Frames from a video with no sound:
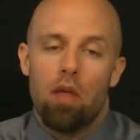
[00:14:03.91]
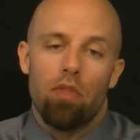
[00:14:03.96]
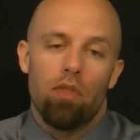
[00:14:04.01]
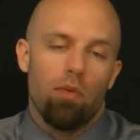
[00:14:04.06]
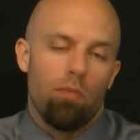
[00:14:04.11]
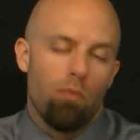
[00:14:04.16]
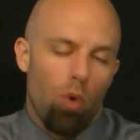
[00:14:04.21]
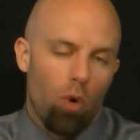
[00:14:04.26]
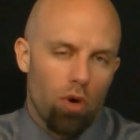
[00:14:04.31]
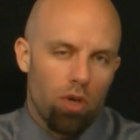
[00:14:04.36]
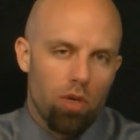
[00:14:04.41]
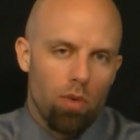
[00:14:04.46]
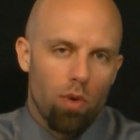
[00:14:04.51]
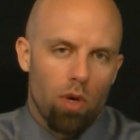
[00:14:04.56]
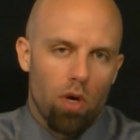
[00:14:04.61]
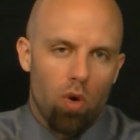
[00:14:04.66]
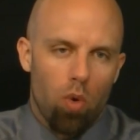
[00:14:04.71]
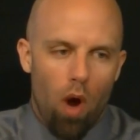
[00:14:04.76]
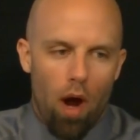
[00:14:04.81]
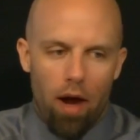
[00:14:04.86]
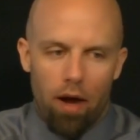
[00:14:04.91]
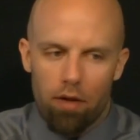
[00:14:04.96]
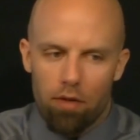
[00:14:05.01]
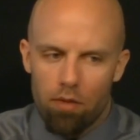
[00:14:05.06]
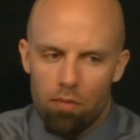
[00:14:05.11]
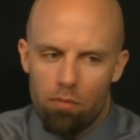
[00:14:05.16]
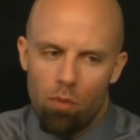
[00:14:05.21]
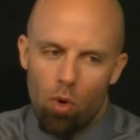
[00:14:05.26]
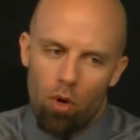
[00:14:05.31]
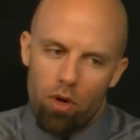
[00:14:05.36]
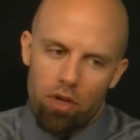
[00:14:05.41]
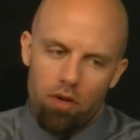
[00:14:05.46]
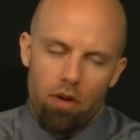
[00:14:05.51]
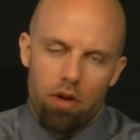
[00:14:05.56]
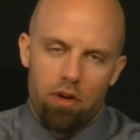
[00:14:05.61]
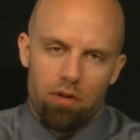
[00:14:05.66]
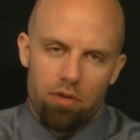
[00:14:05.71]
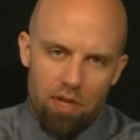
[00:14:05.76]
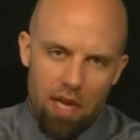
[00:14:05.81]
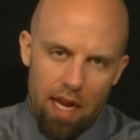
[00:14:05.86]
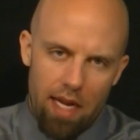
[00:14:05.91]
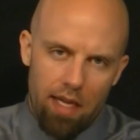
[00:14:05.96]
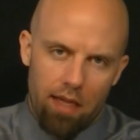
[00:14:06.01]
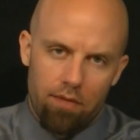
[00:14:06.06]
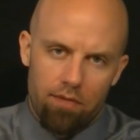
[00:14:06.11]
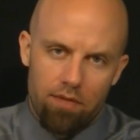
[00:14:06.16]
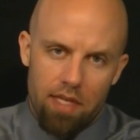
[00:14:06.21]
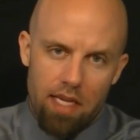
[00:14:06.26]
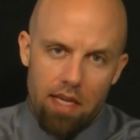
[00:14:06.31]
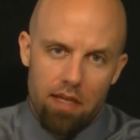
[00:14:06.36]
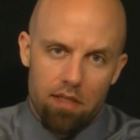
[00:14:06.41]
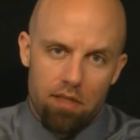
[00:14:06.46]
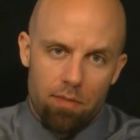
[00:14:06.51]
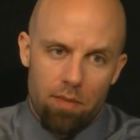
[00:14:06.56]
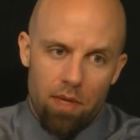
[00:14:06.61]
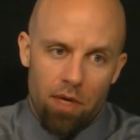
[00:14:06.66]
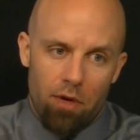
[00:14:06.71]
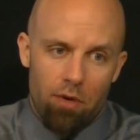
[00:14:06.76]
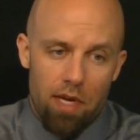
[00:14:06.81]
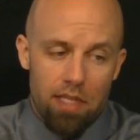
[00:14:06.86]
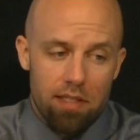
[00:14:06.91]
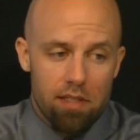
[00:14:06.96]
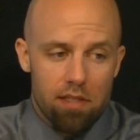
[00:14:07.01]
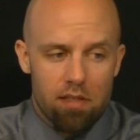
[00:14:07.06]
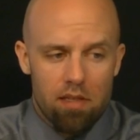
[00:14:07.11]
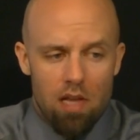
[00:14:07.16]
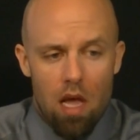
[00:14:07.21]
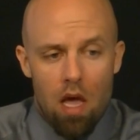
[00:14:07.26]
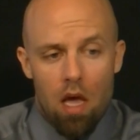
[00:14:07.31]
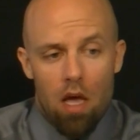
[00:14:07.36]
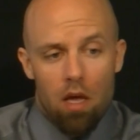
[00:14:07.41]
the more you acquire, the more your understanding of deism increases.